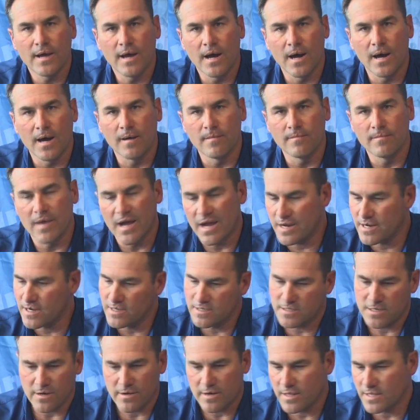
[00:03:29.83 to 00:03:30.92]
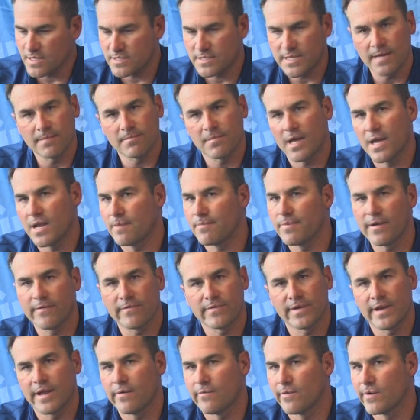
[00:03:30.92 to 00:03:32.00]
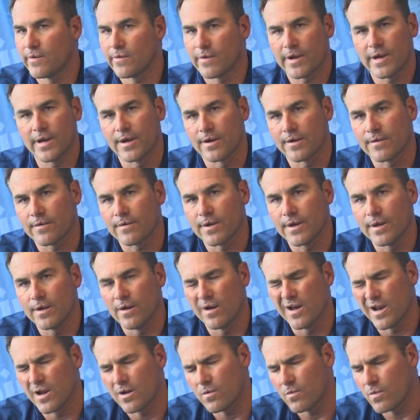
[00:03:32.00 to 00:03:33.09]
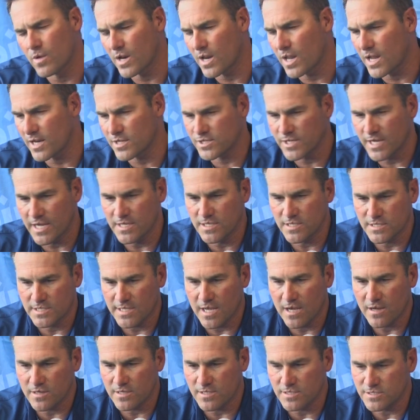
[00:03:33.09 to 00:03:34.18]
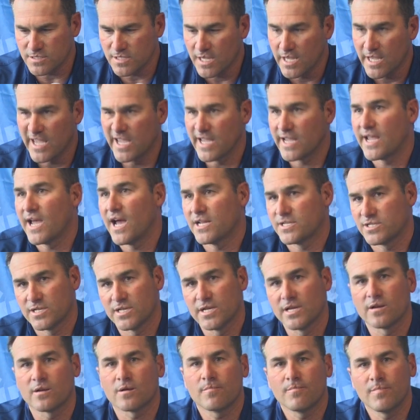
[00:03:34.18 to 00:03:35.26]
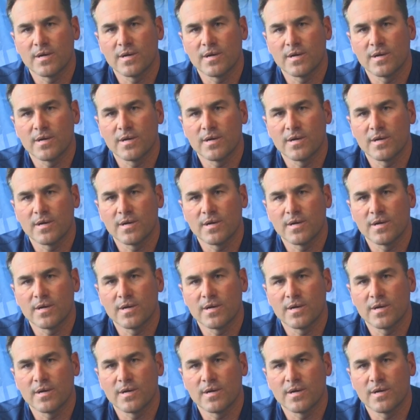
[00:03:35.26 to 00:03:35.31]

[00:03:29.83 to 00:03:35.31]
I could have turned in the same lineup every day we were here, and I don't want a lot of changes now because it got you here.